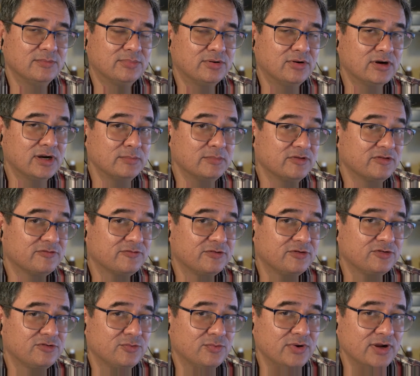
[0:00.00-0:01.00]
program is
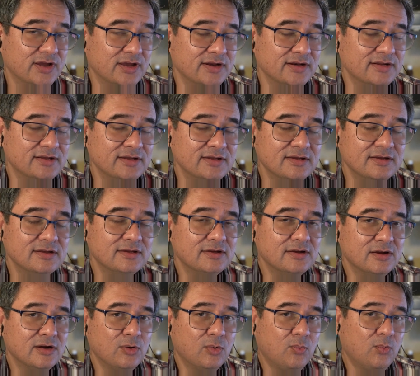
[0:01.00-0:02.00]
first run,
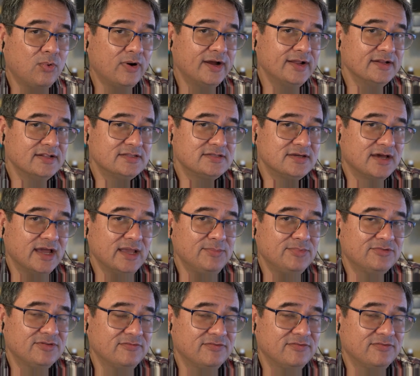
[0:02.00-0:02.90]
what types of